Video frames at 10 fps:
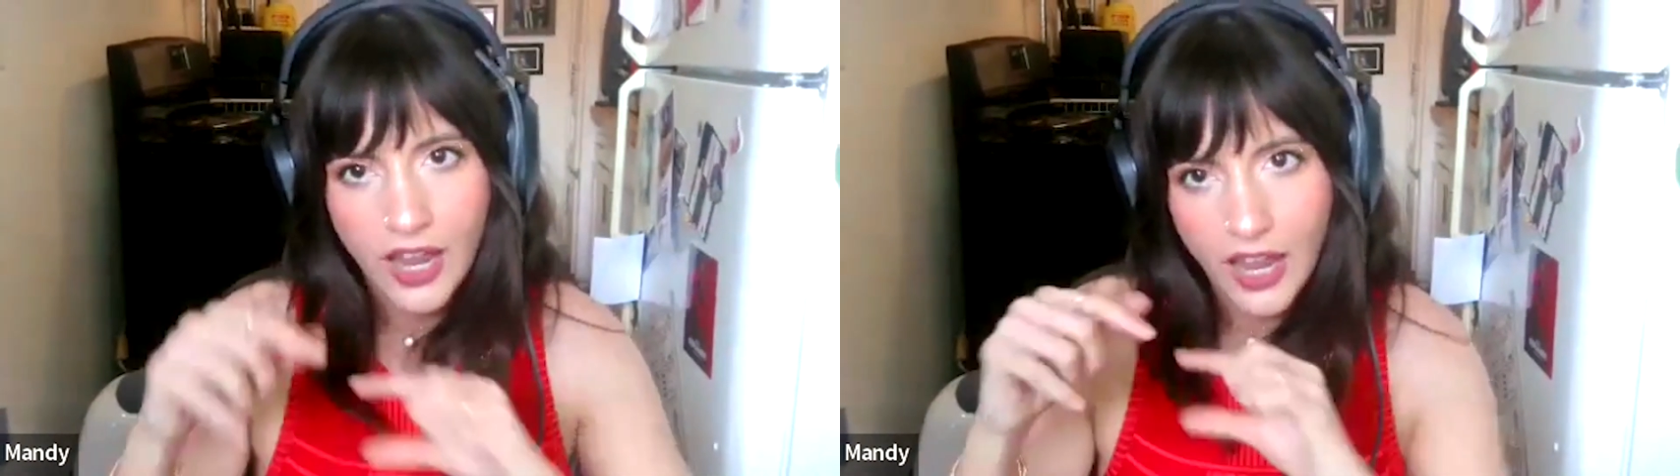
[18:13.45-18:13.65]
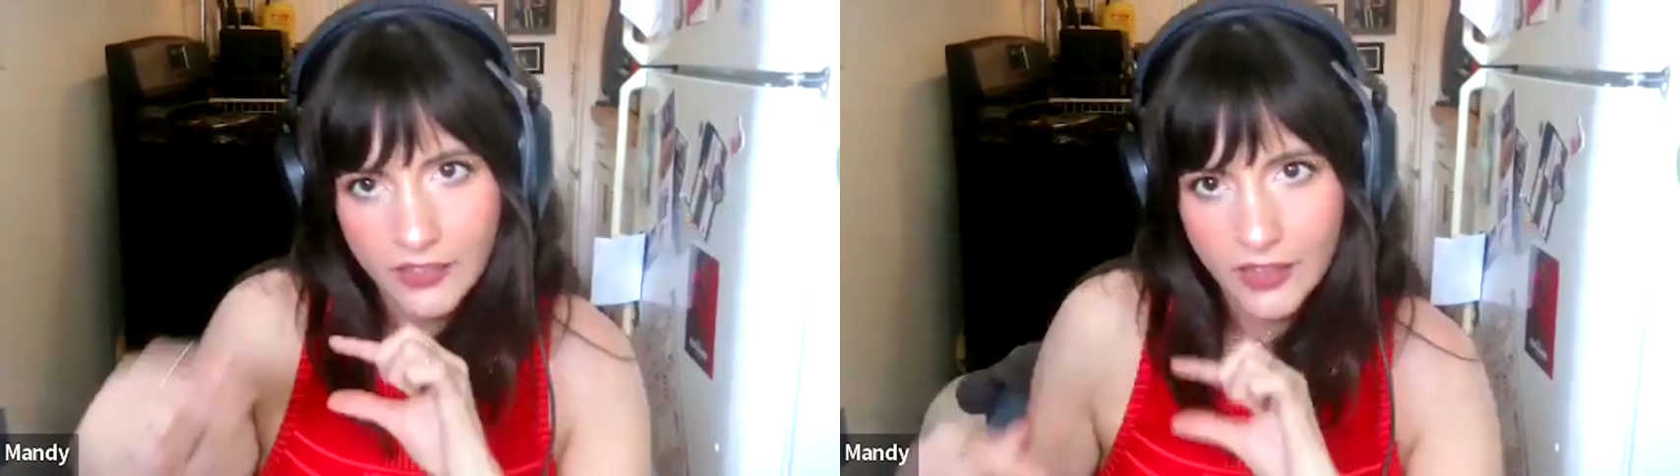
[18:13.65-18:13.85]

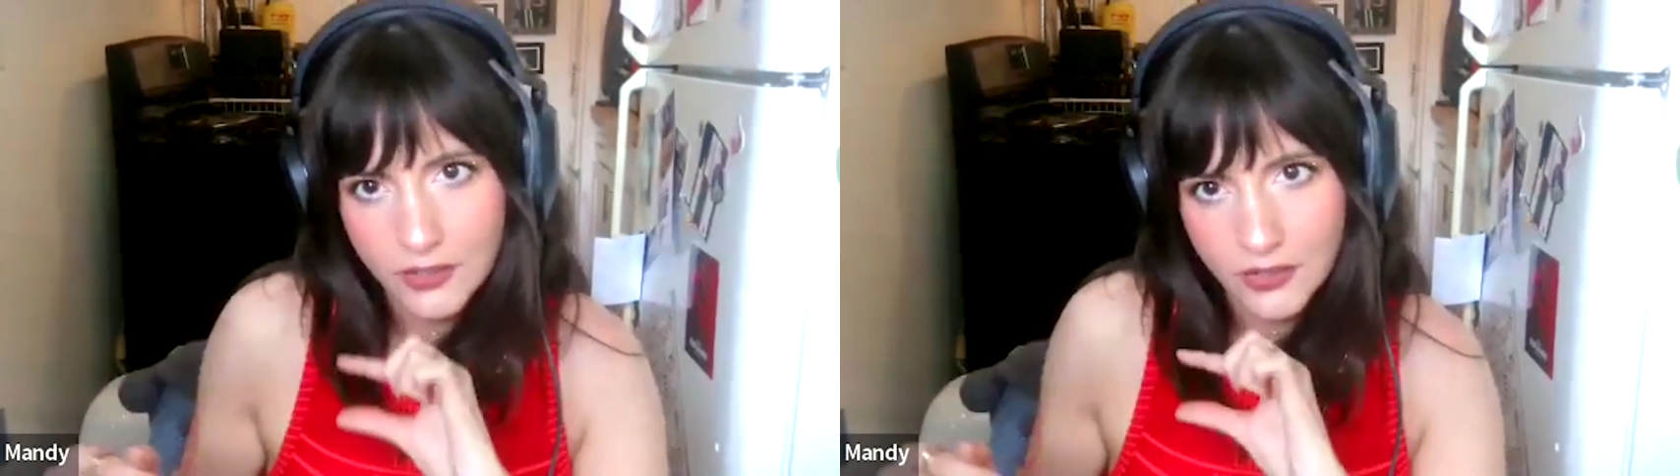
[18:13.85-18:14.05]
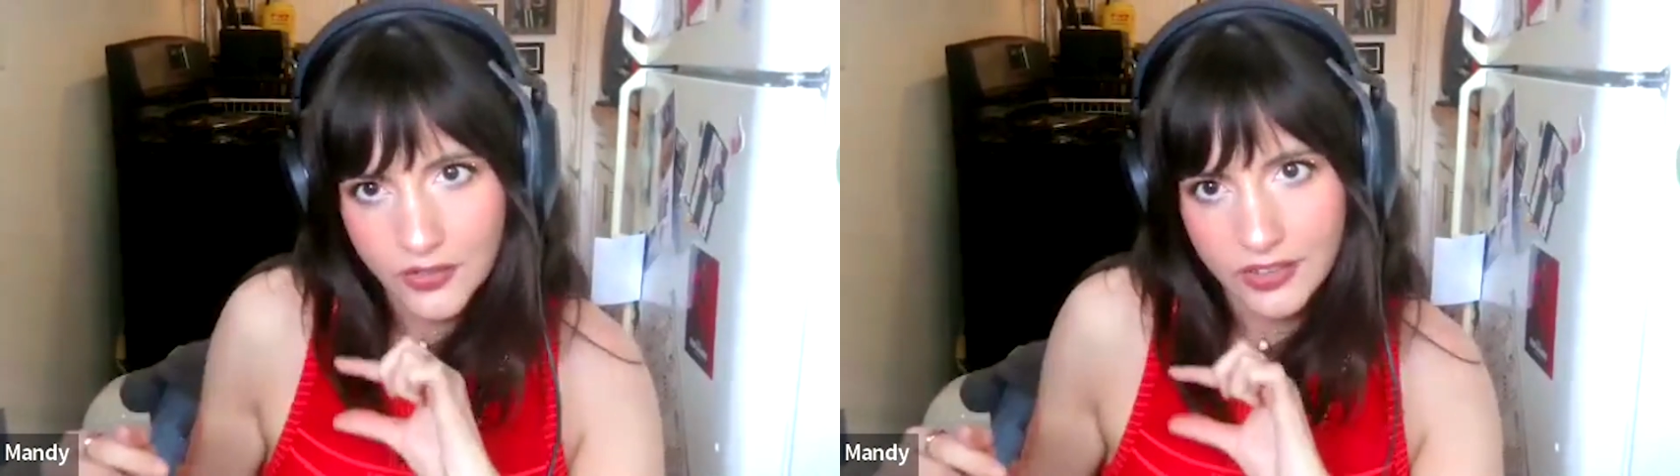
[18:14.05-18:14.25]
and
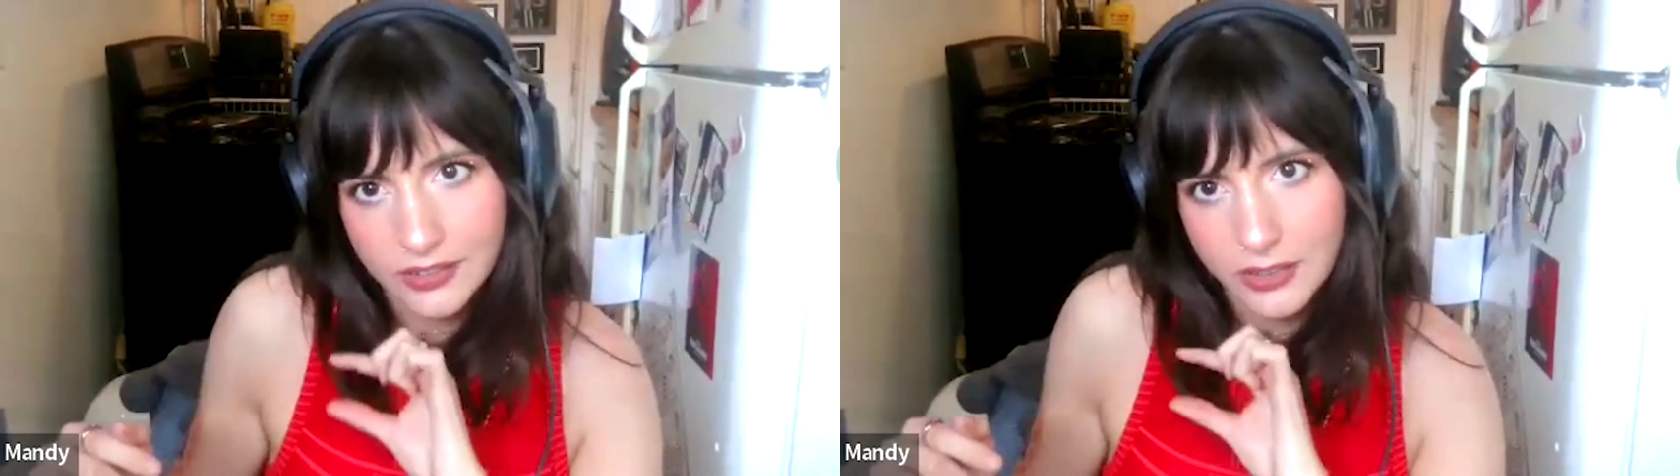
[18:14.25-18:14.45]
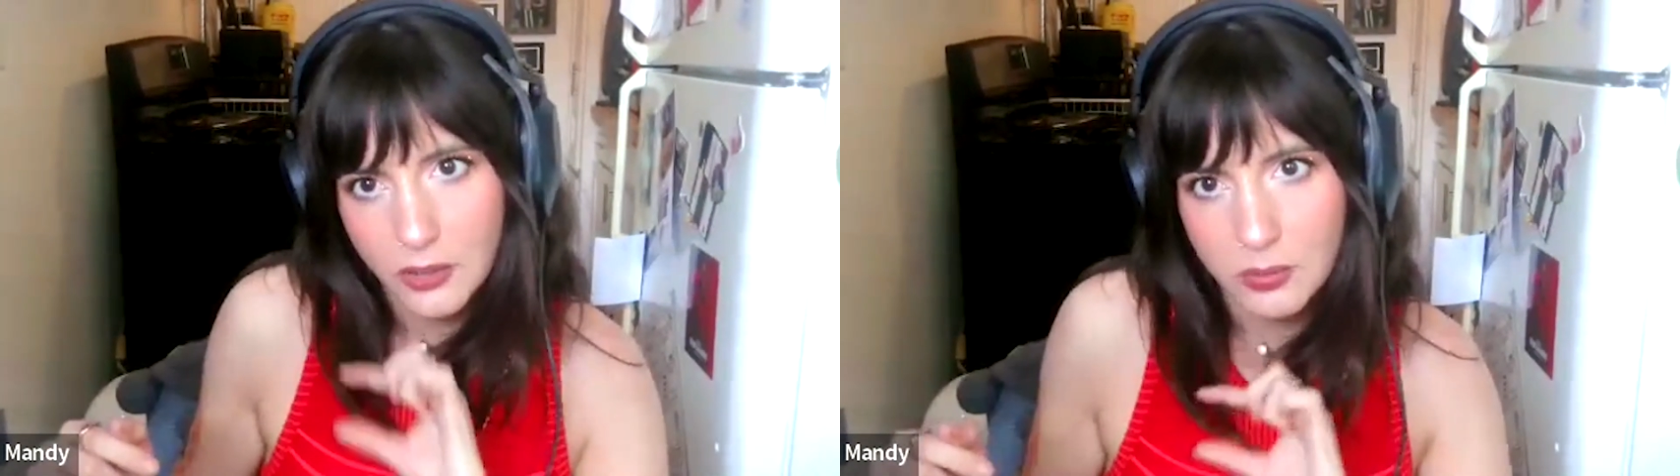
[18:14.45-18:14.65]
then just
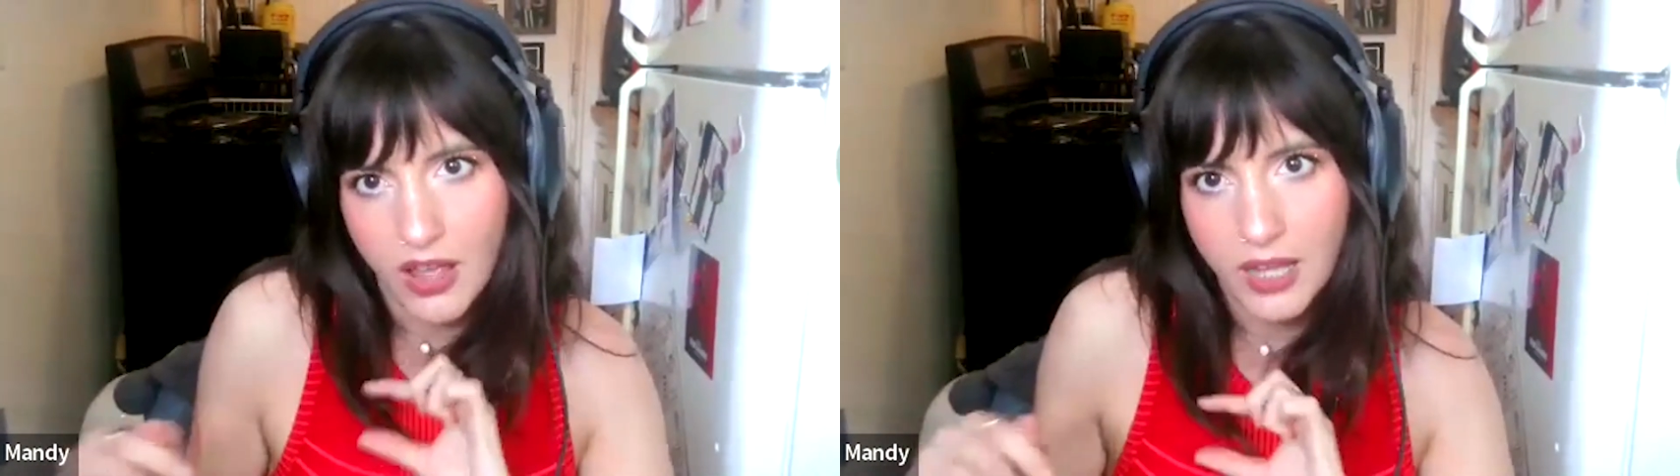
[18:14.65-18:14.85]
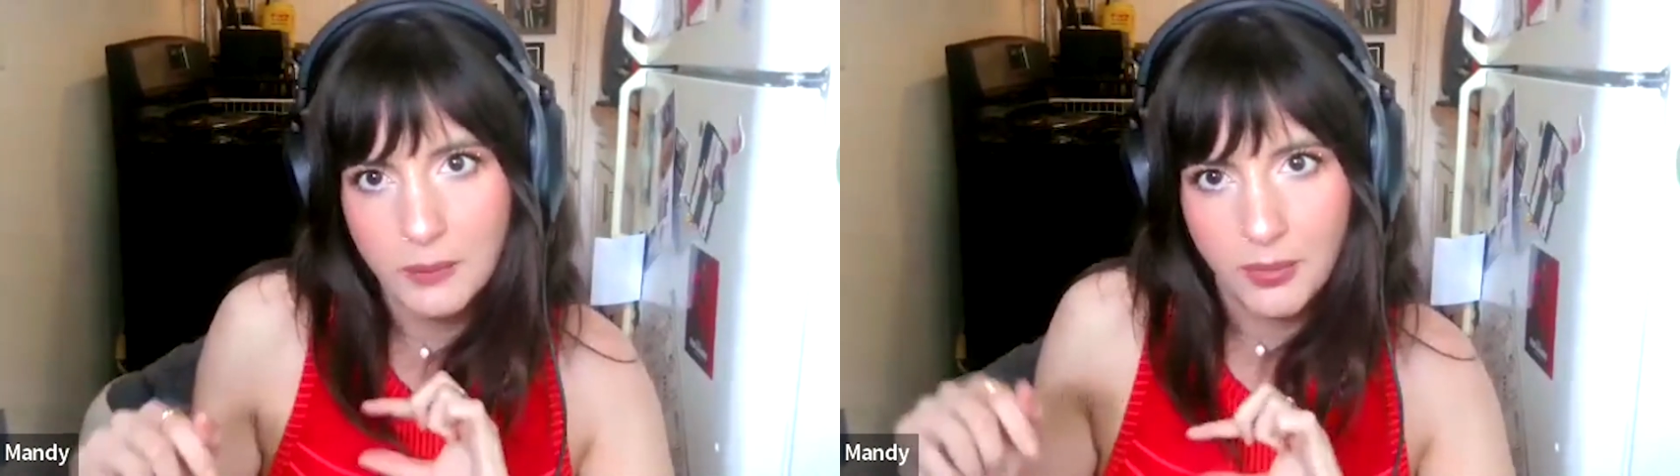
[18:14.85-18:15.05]
a little
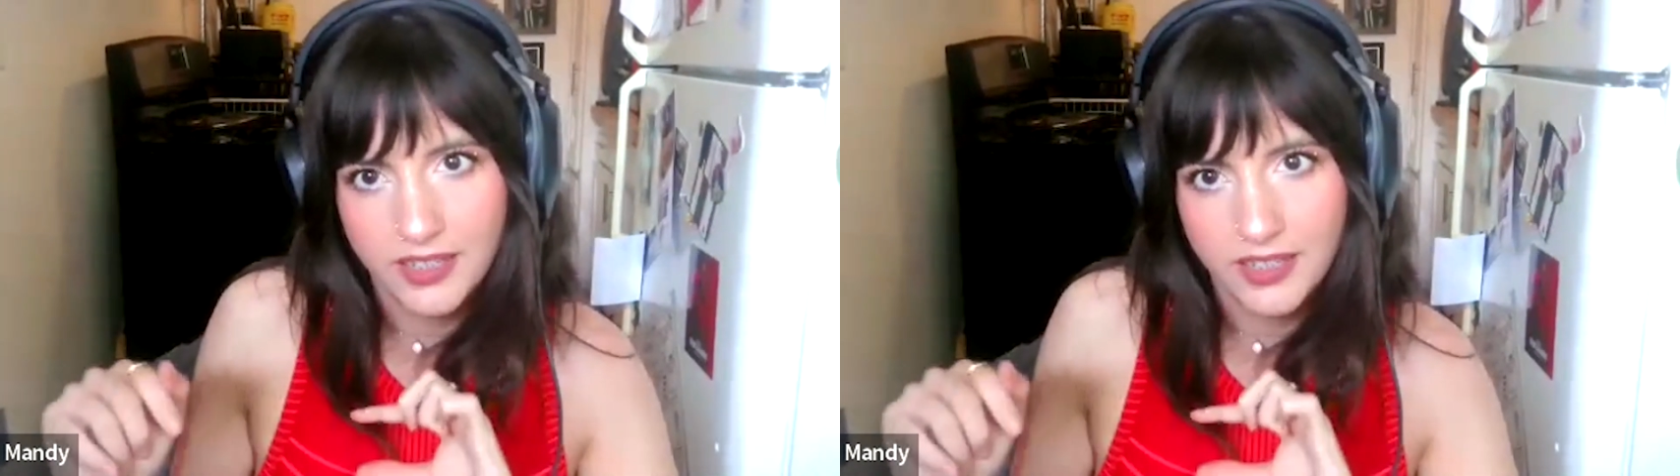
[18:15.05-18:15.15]
blonde